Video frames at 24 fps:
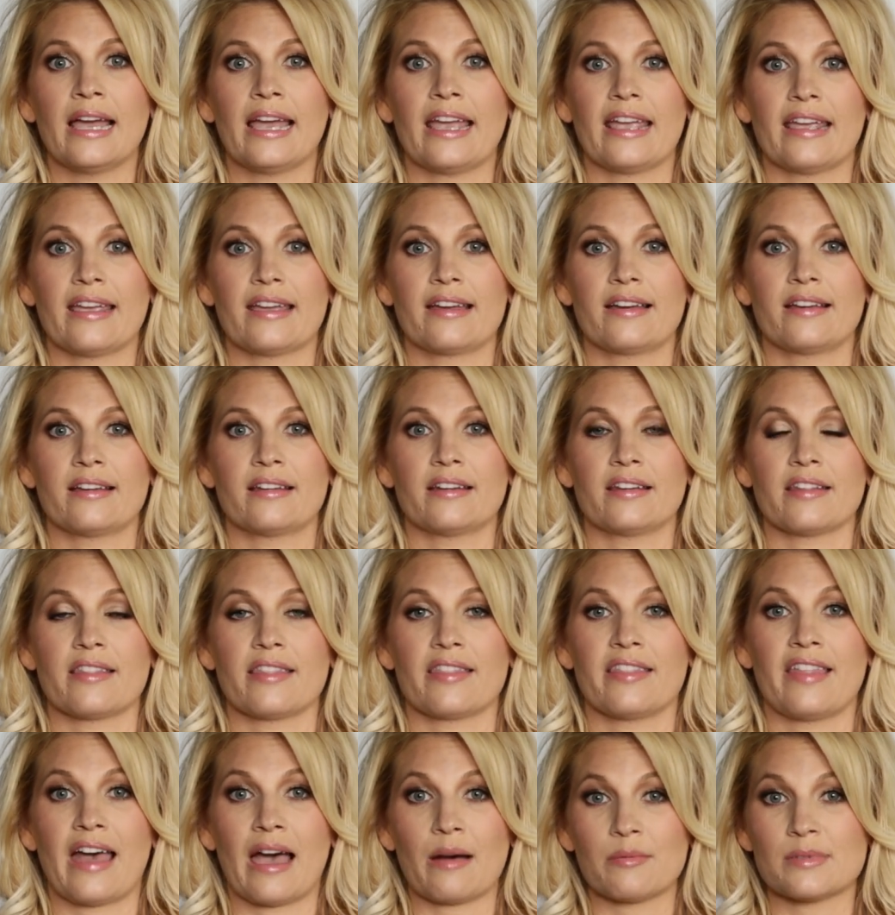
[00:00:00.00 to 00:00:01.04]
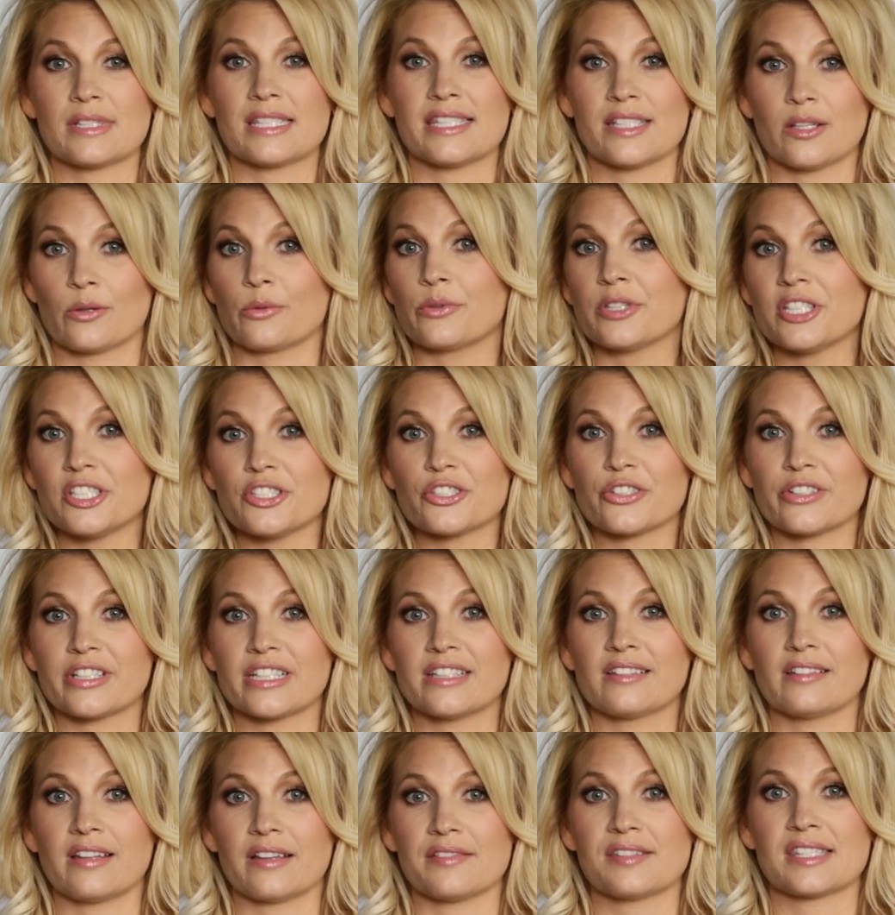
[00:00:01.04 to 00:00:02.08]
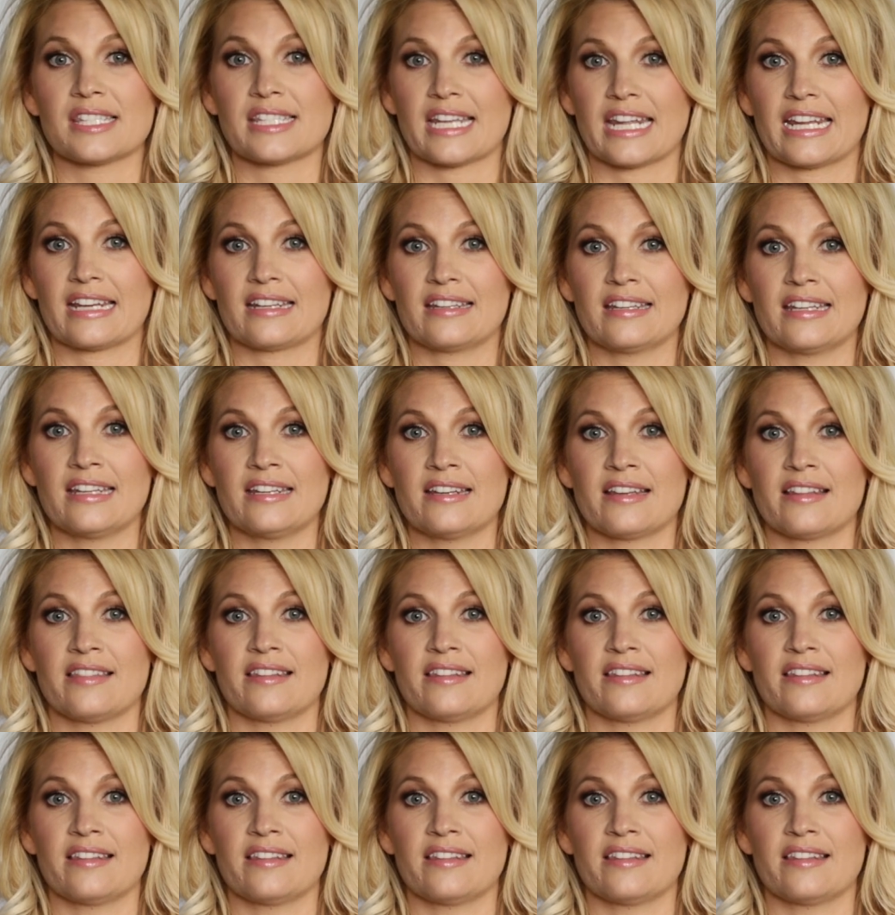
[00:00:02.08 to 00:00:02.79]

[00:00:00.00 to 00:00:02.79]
and that was the only tree left standing